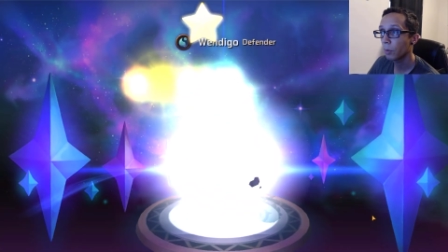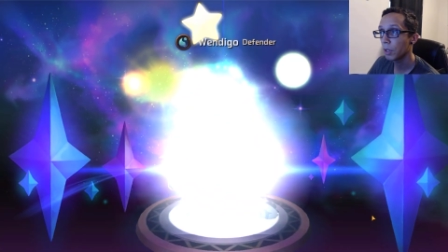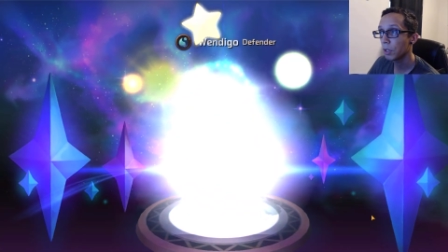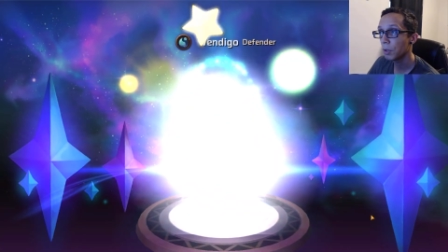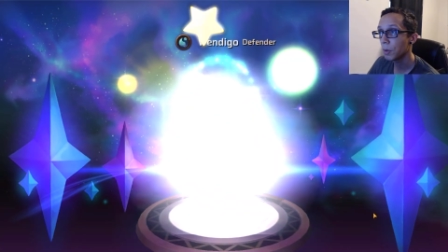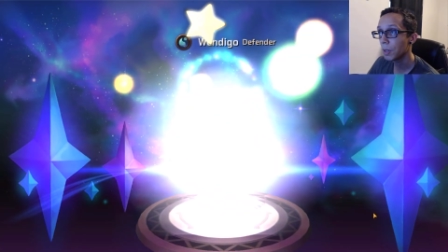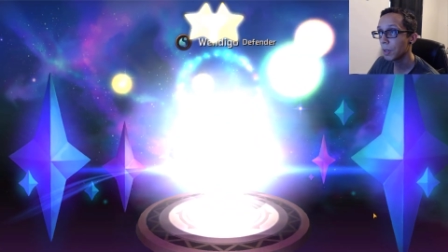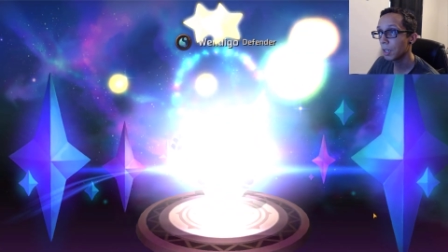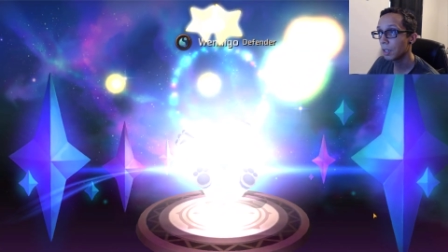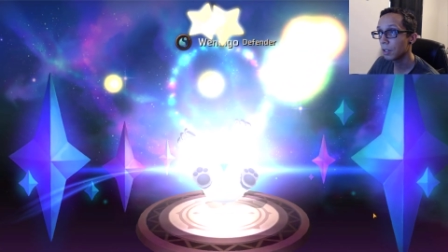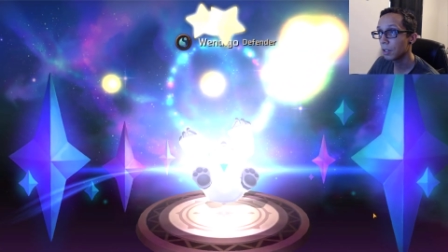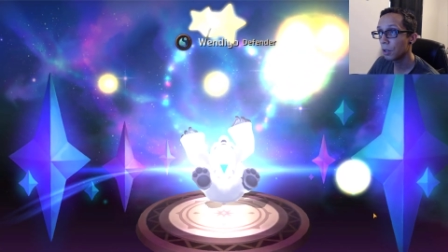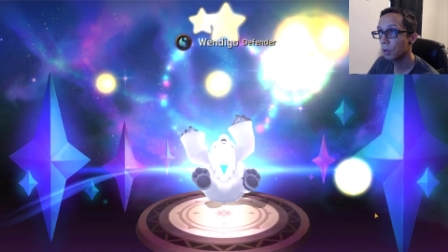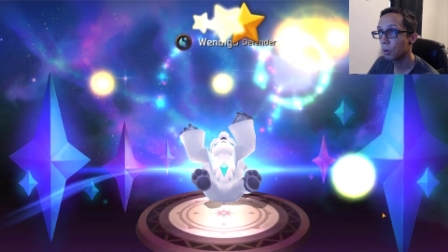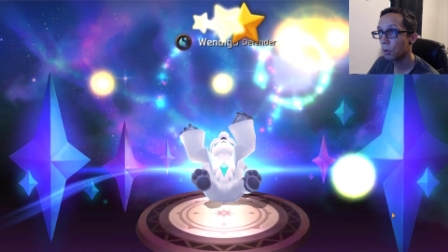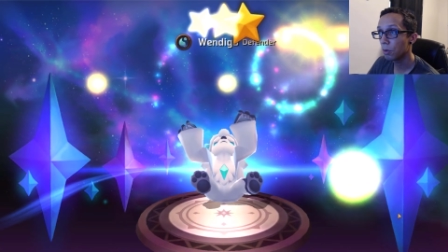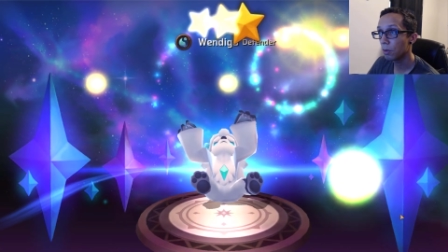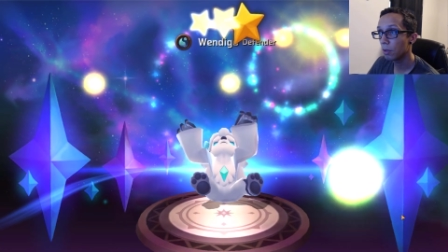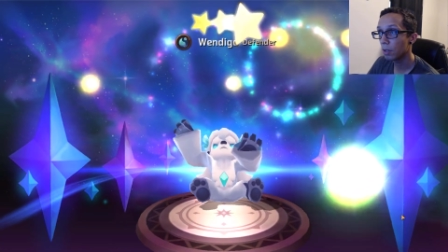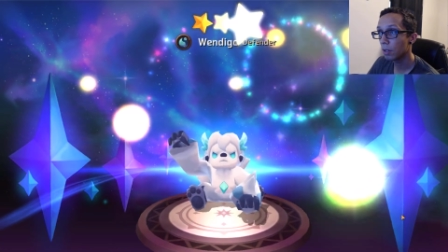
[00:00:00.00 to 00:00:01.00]
when you can
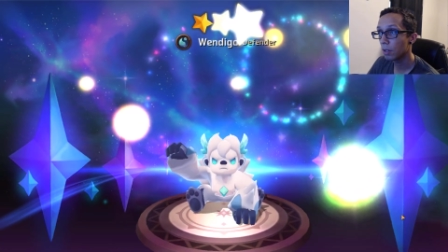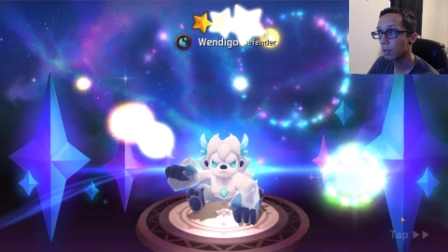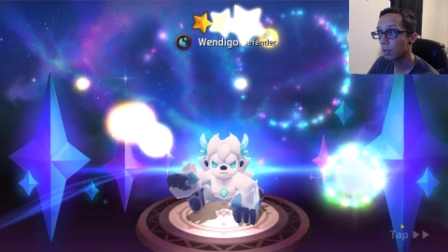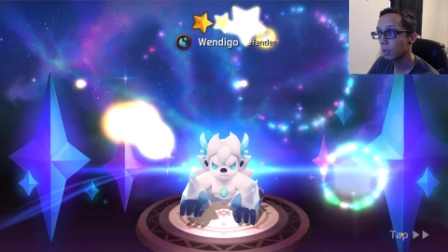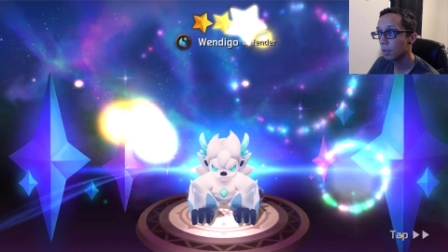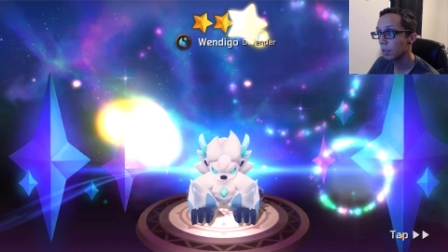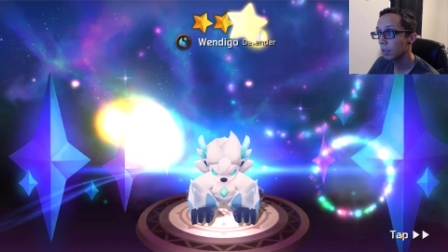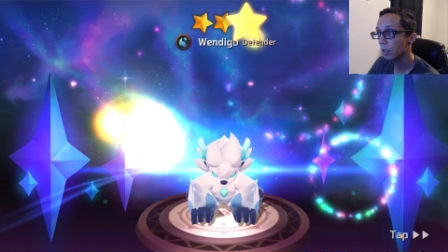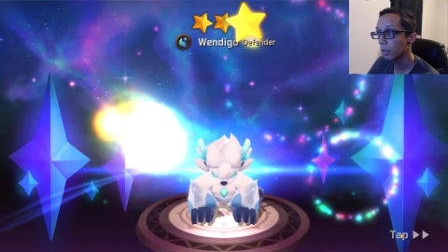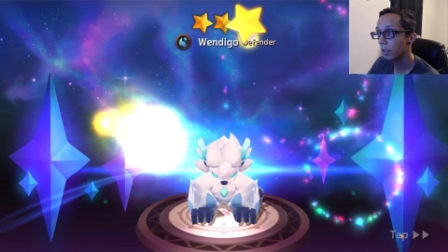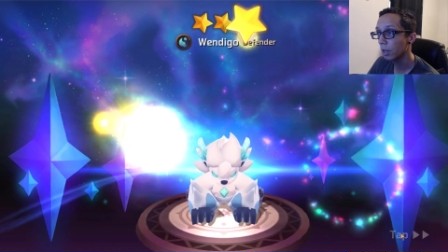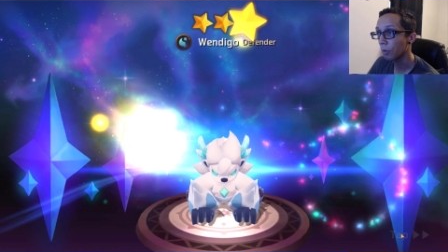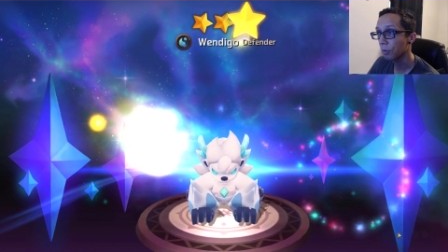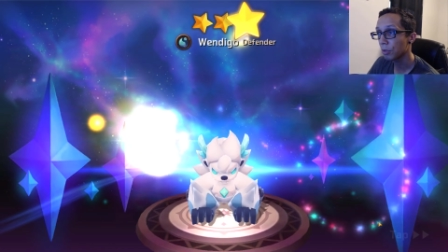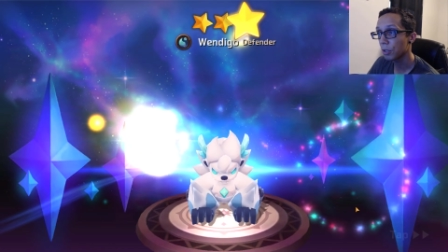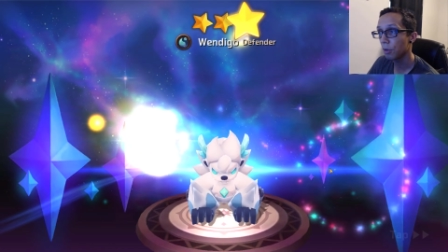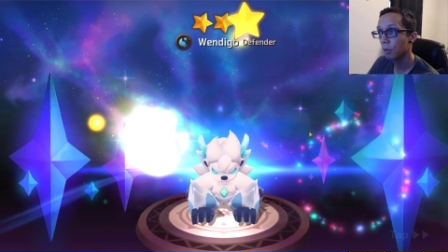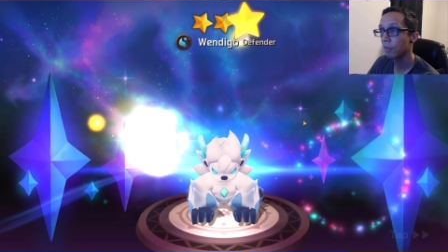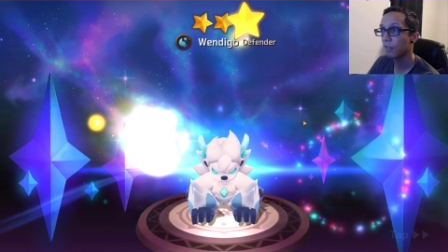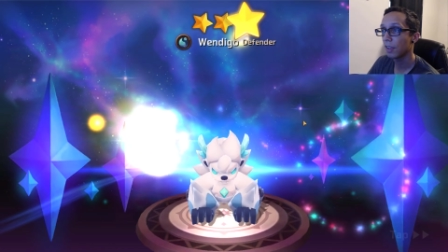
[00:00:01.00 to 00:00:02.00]
do you know, two